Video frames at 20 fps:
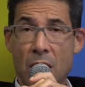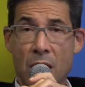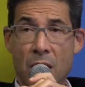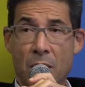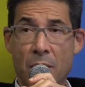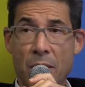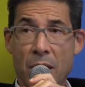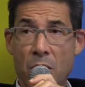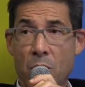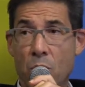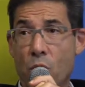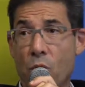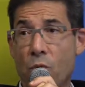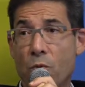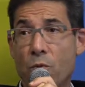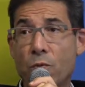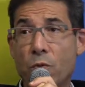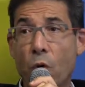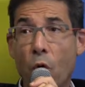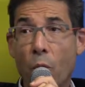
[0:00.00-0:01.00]
At a
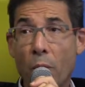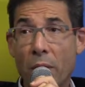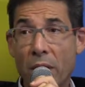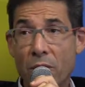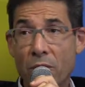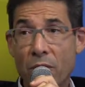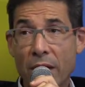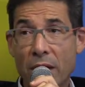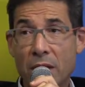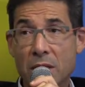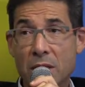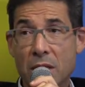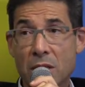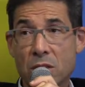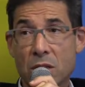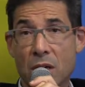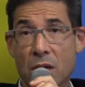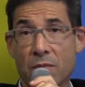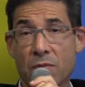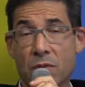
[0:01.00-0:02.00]
more formal event
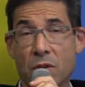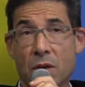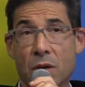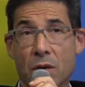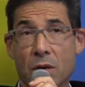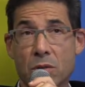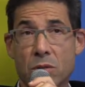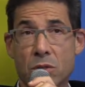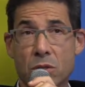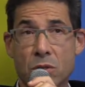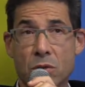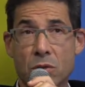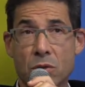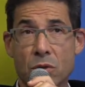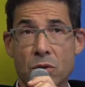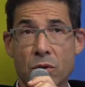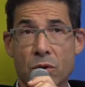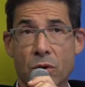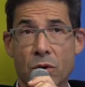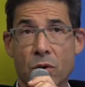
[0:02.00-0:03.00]
that you have to go
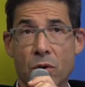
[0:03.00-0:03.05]
to,